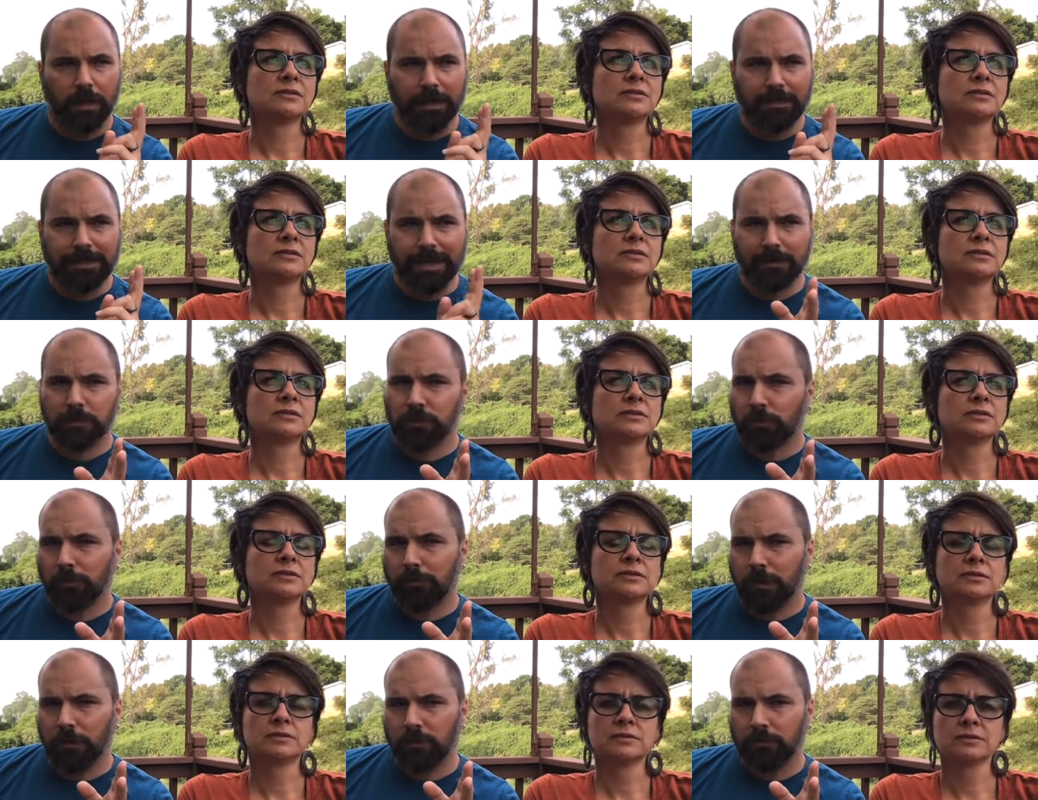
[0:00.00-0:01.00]
Speaker 1: and dinosaur
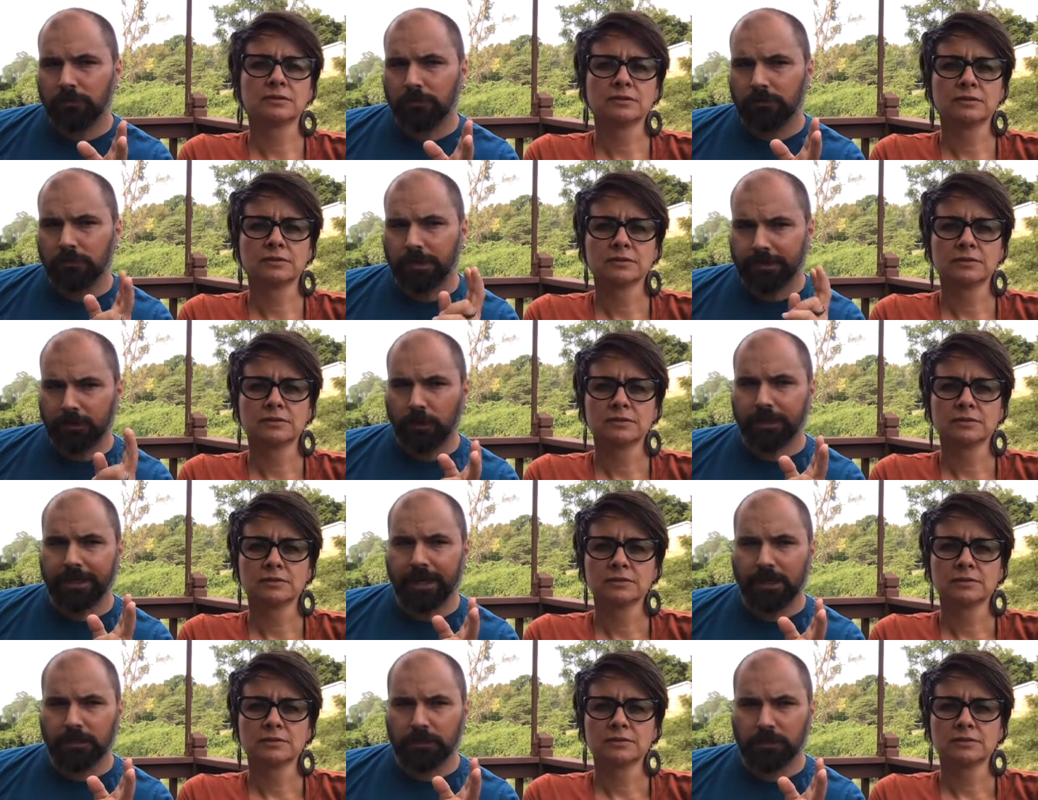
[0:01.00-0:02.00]
bone, like an
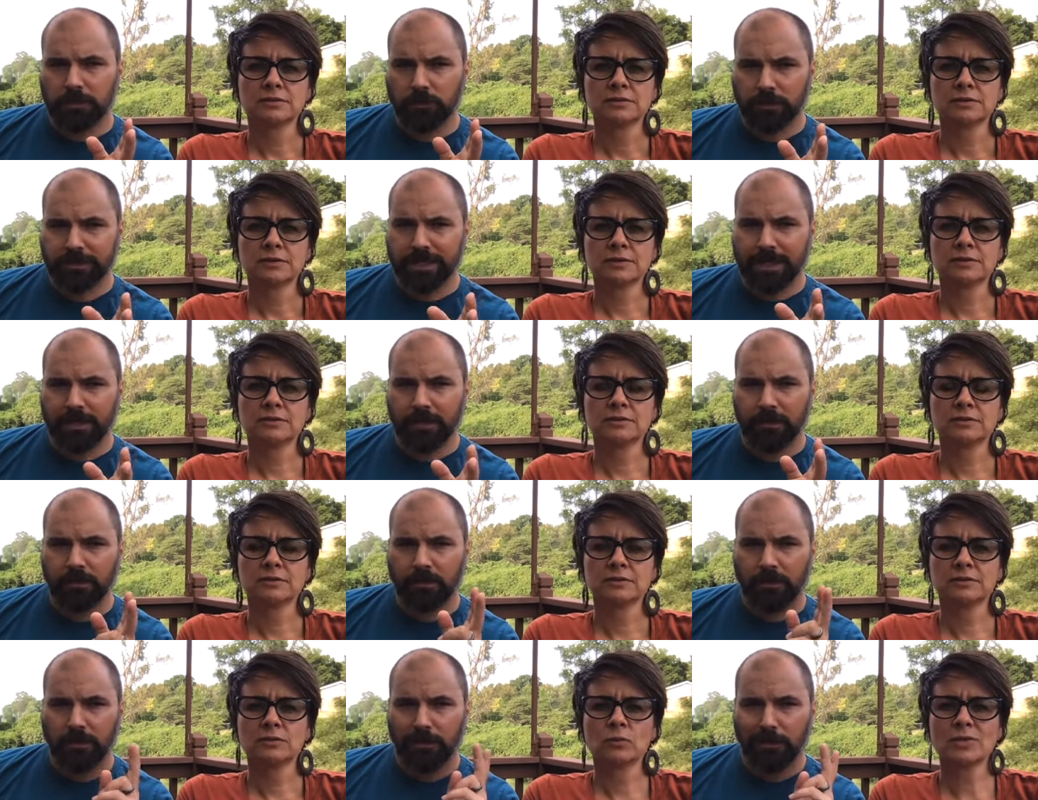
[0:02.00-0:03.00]
archaeologist, was second.
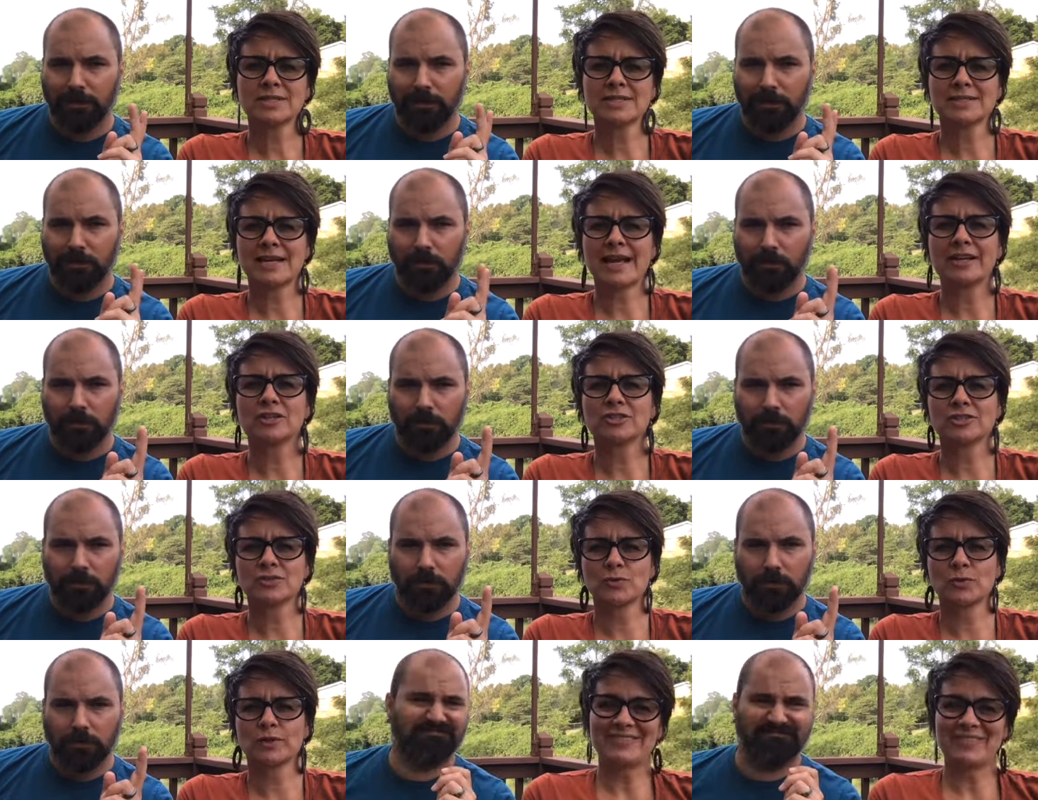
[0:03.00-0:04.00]
Speaker 2: What's a
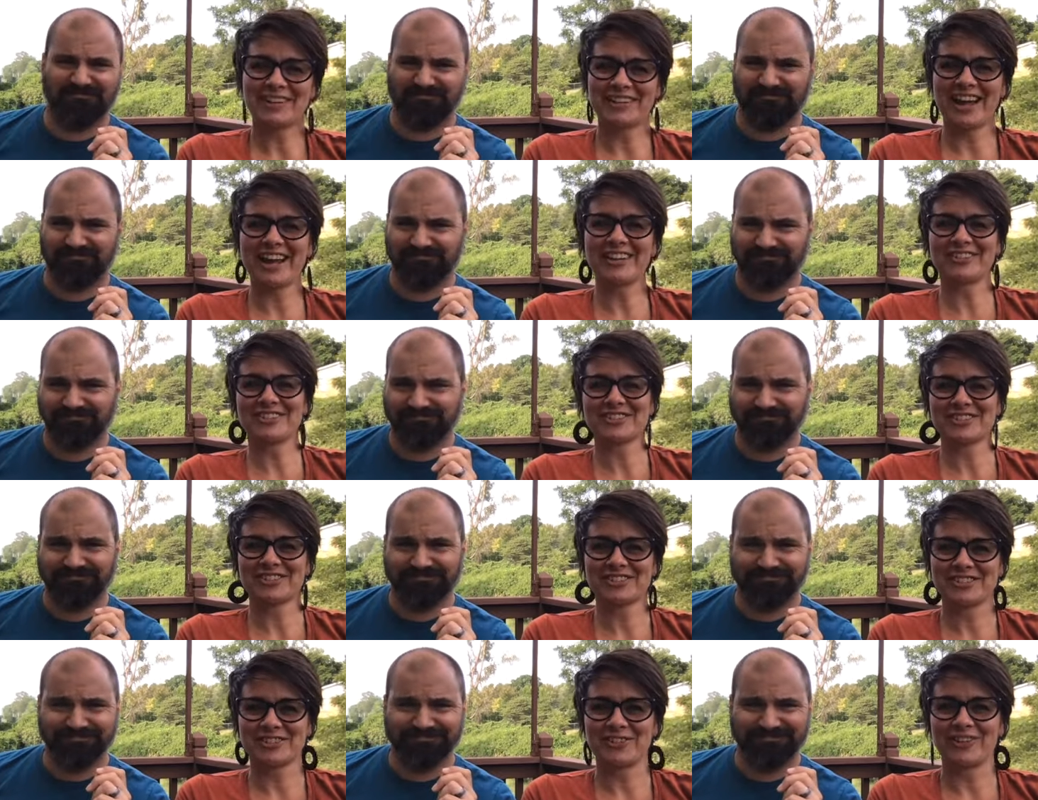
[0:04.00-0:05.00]
dinosaur? My diners are
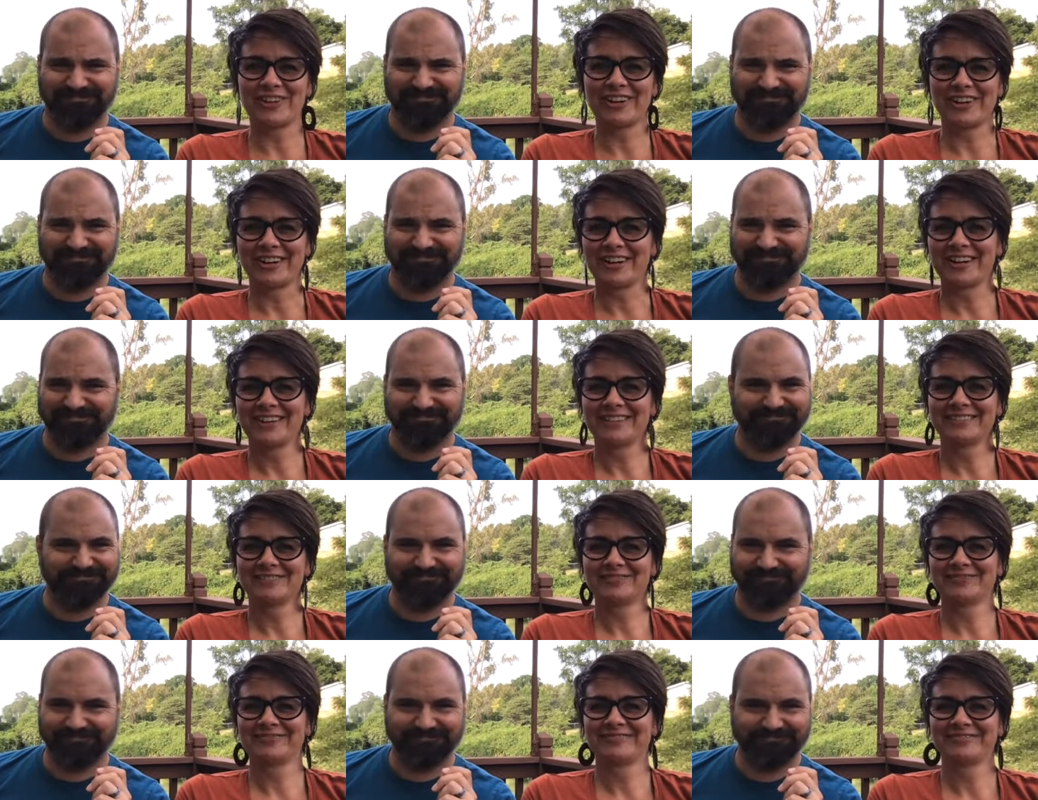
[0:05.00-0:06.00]
sore.
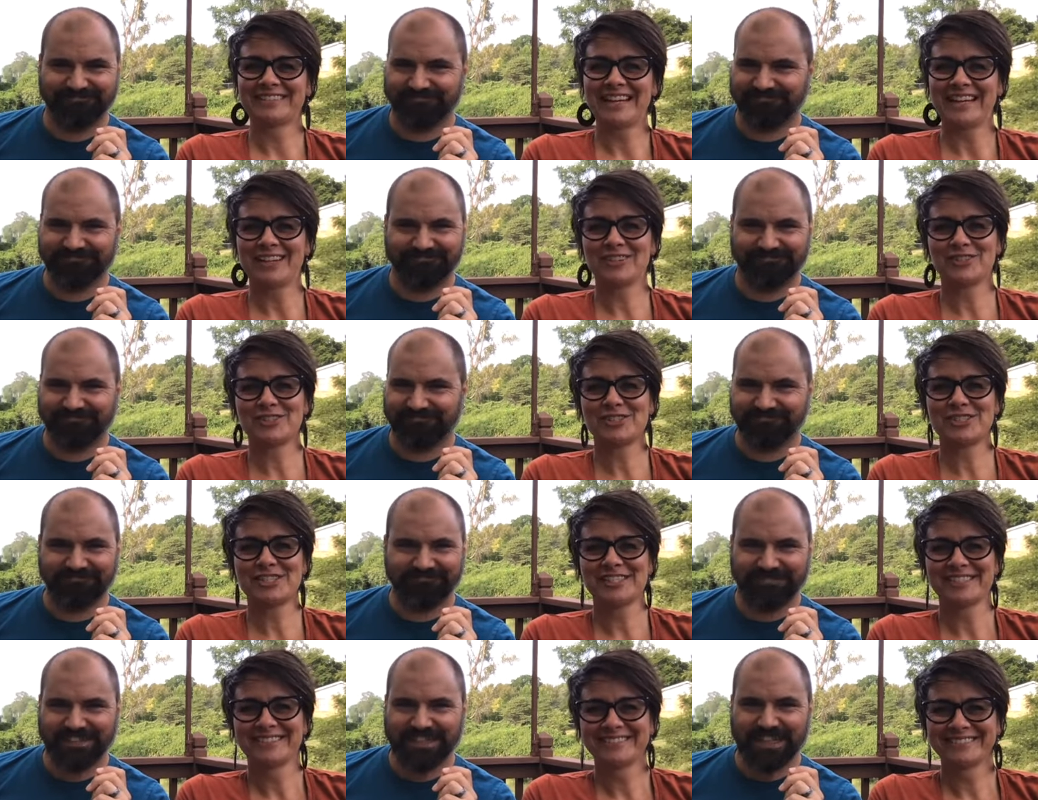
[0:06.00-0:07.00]
Ouch.
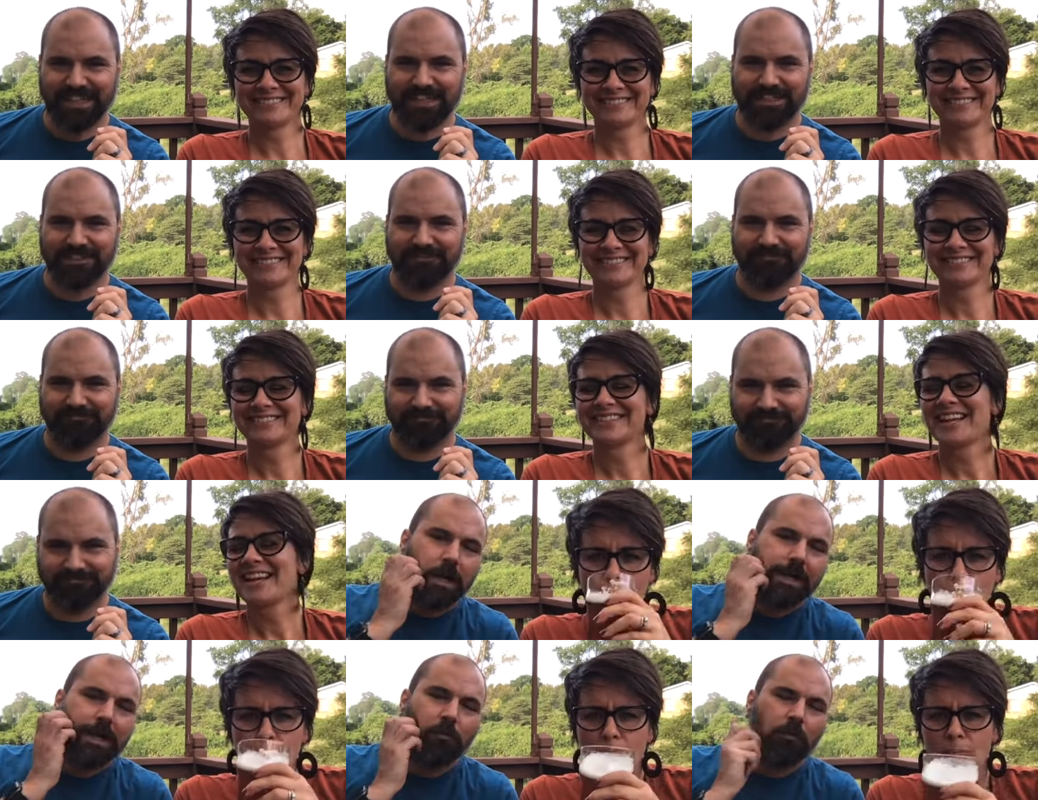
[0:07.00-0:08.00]
Speaker 1: Yuck.
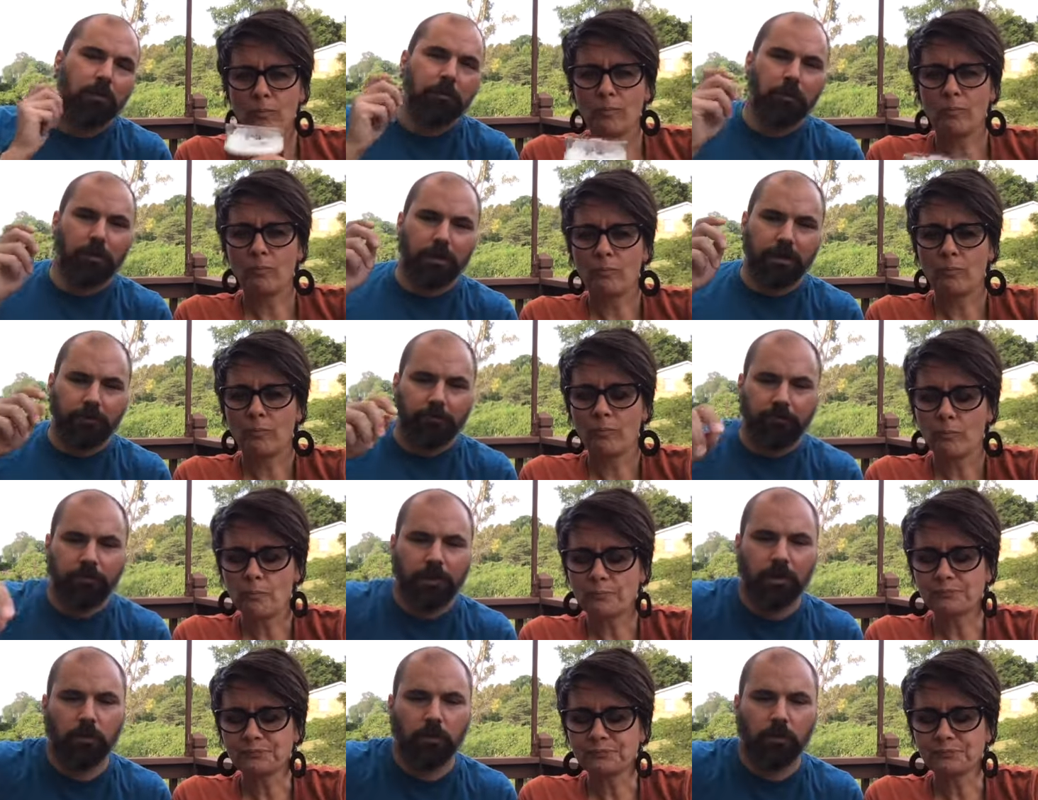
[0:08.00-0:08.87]
I can't remember if it